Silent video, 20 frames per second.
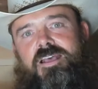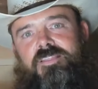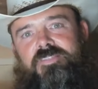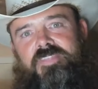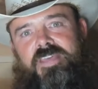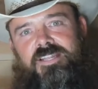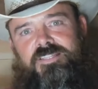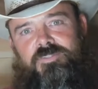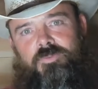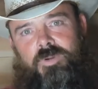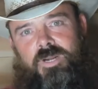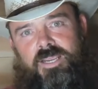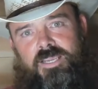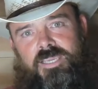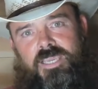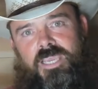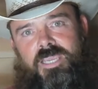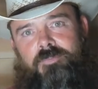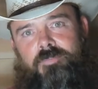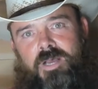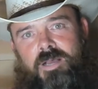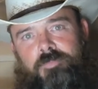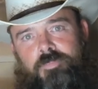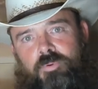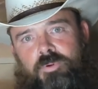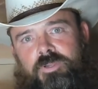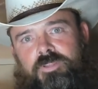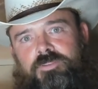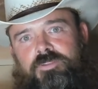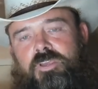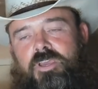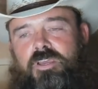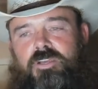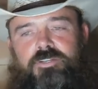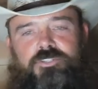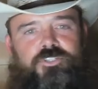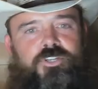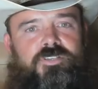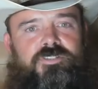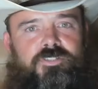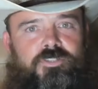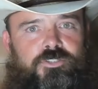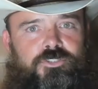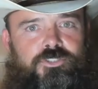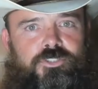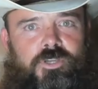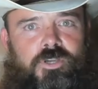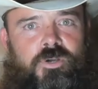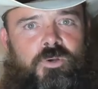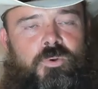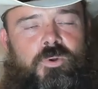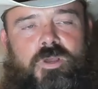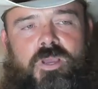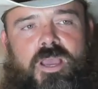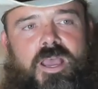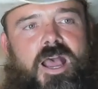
that's when I came up with just to show